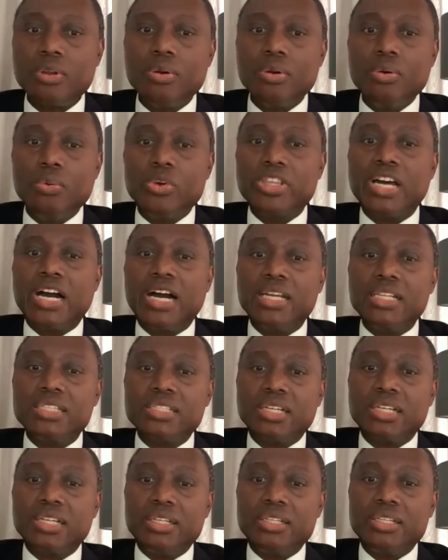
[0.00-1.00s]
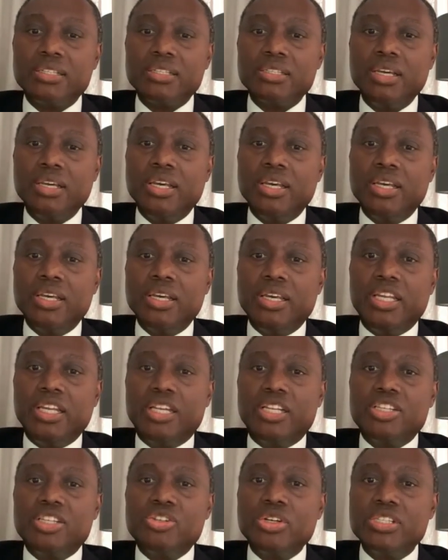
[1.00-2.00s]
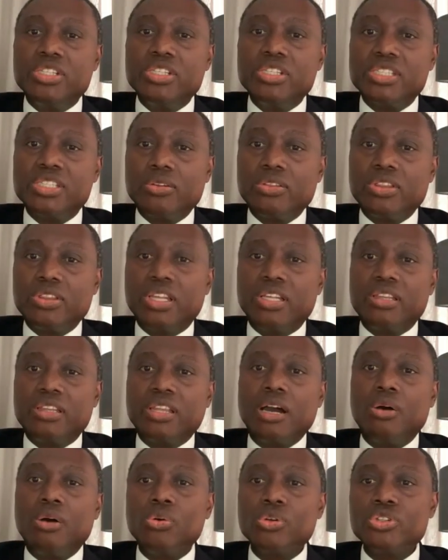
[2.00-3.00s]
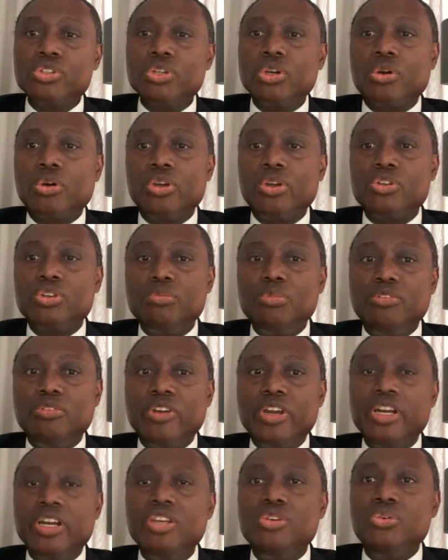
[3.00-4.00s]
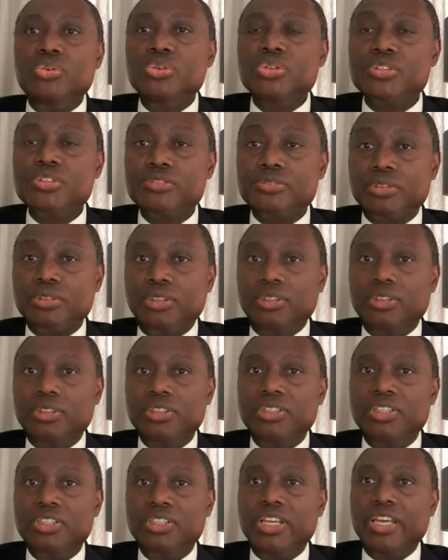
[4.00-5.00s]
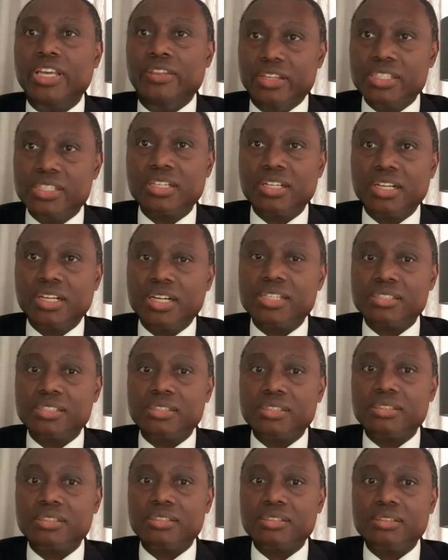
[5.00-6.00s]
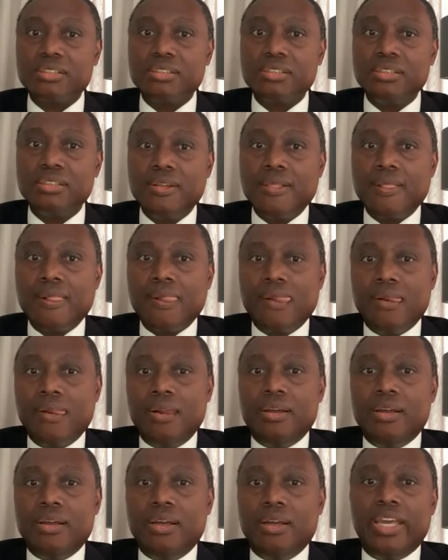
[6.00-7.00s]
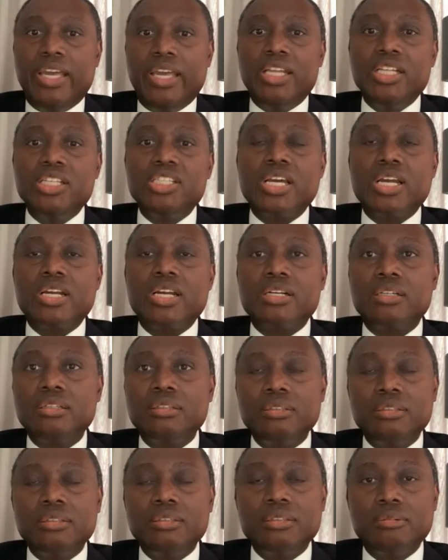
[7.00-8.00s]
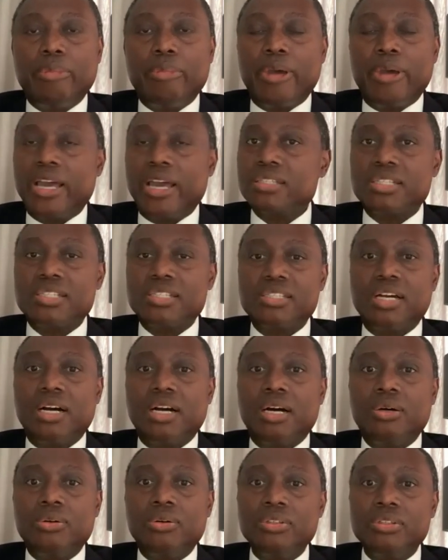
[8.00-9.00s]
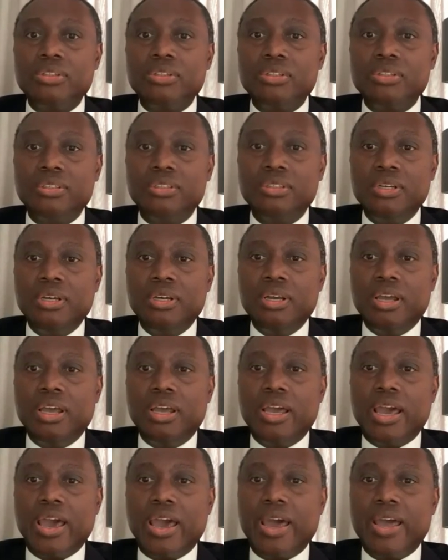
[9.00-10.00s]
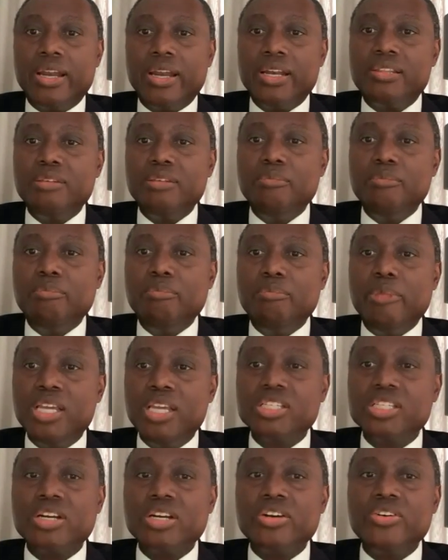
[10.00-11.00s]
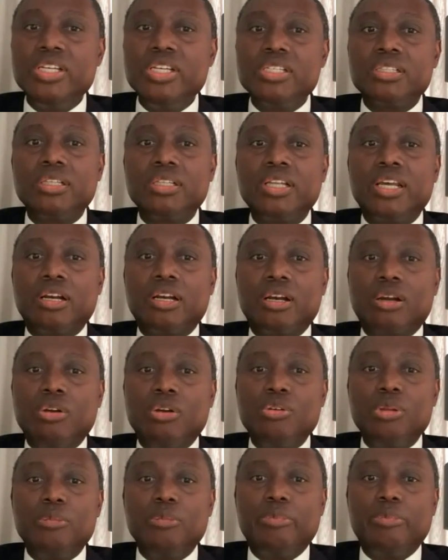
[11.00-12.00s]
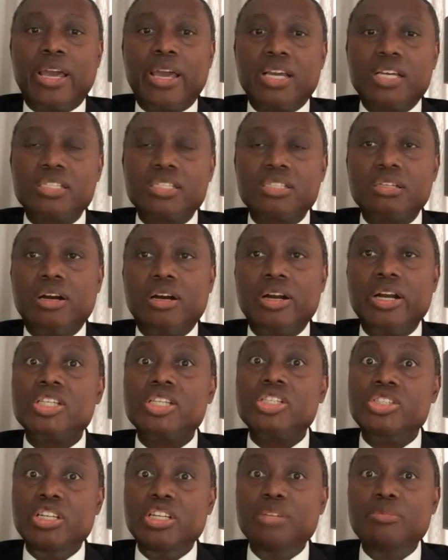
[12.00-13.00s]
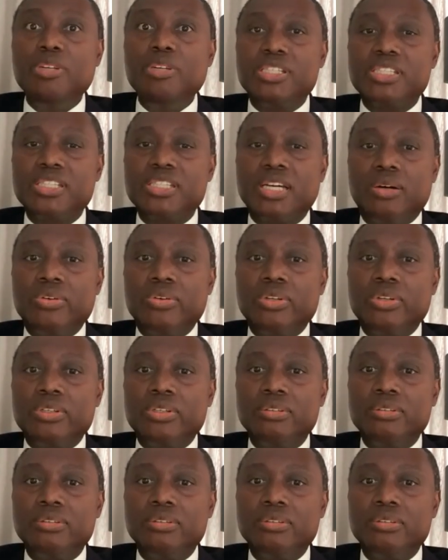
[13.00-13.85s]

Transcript: With hindsight, it turns out that they are also going to be very useful in this crisis. In general, banks are sound, and the major regional and global banks are extremely sound.